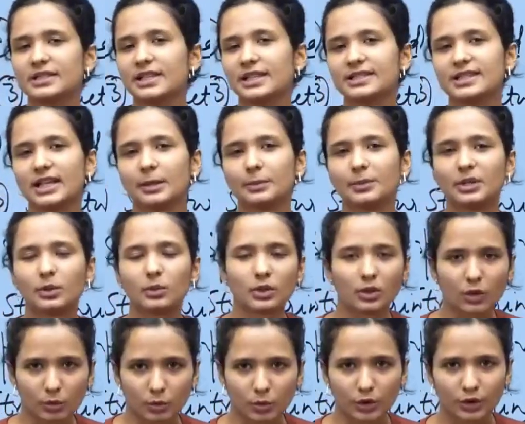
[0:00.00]
The examiner
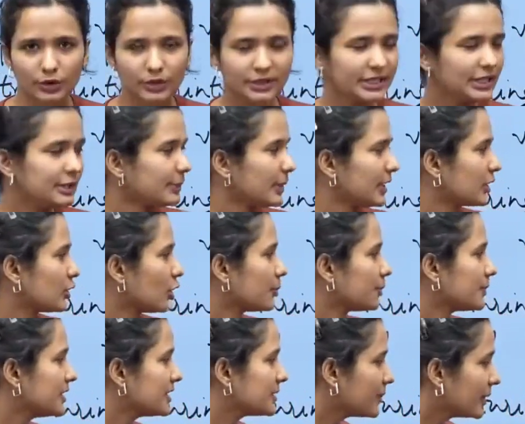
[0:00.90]
will not want to read my
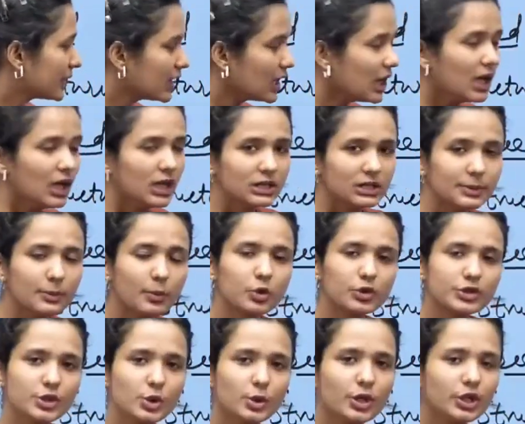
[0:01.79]
copies. But the
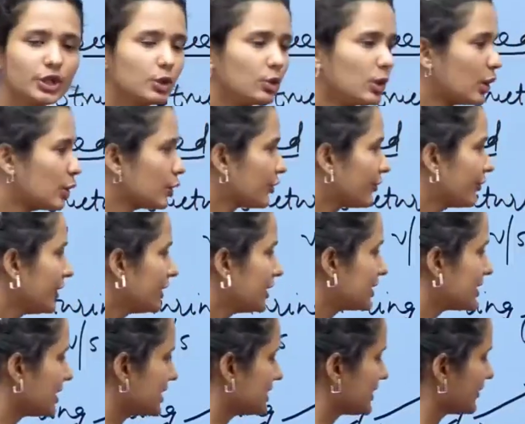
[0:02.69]
most you can do out of
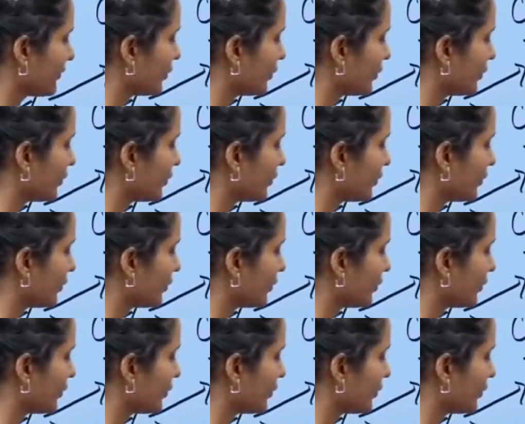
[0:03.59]
it is,